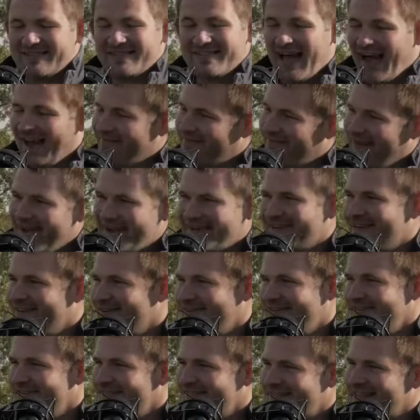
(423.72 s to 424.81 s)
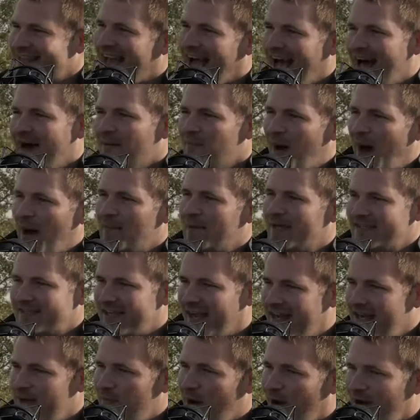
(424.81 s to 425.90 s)
It's not fake news. I'm
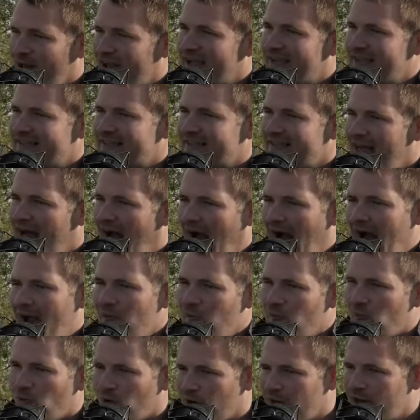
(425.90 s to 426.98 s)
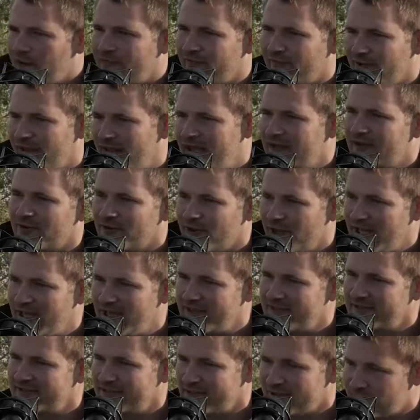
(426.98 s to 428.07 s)
excited about it because I work for Land
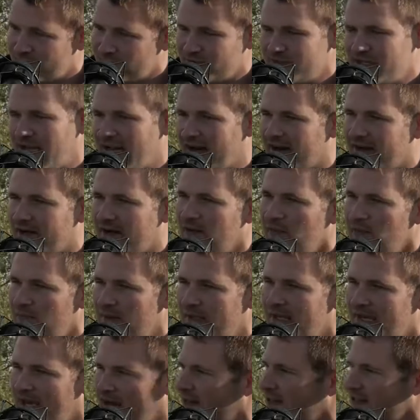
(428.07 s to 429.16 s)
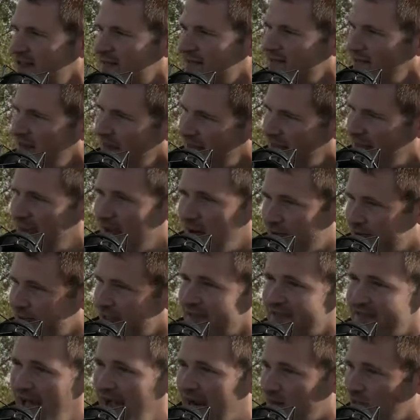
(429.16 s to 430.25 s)
O'Lakes Truterra because of those
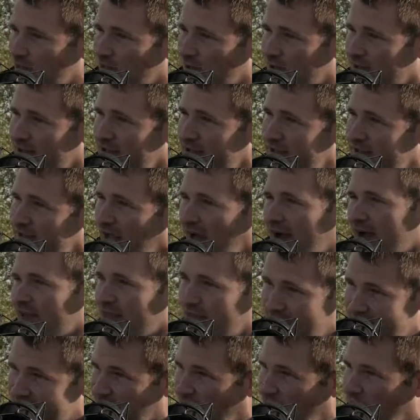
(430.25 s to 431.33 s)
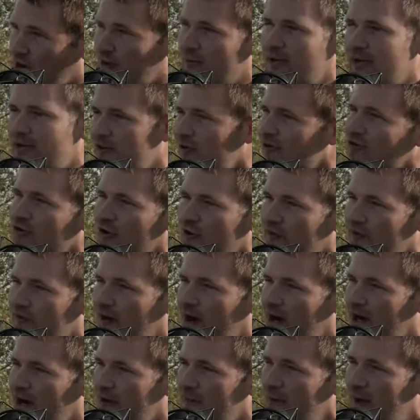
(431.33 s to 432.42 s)
exact words. This carbon neutral
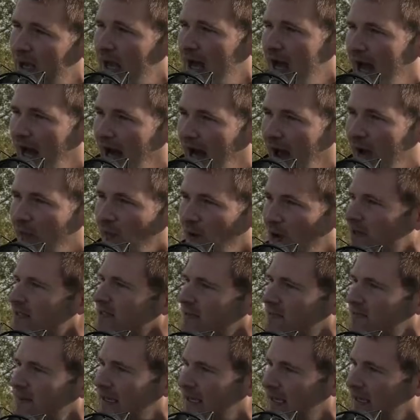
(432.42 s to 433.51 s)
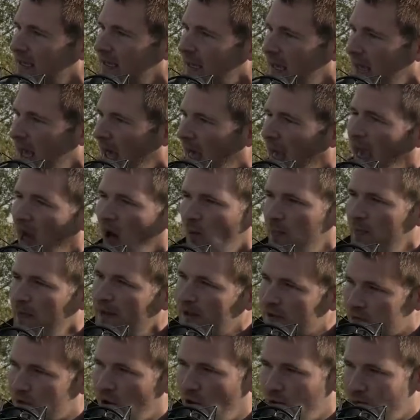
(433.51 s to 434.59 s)
farm, I want to be
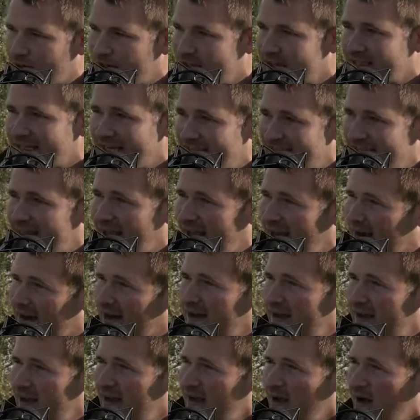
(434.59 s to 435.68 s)
helping growers get there,